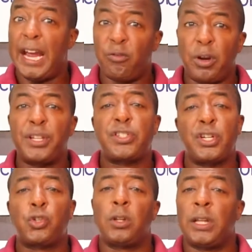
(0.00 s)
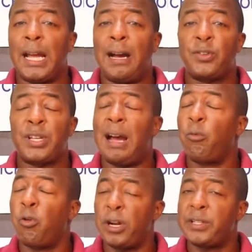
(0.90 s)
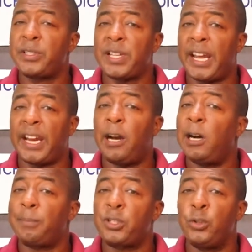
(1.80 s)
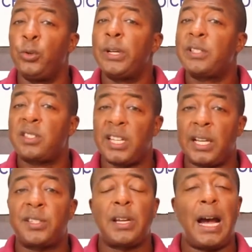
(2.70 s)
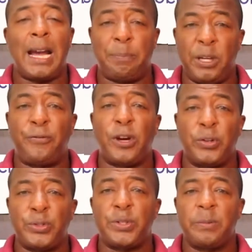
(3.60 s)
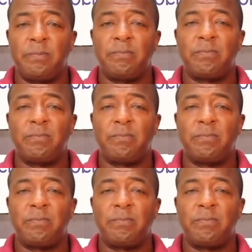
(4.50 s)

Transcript: and RingCentral allows, I want to say, up to six IP phones.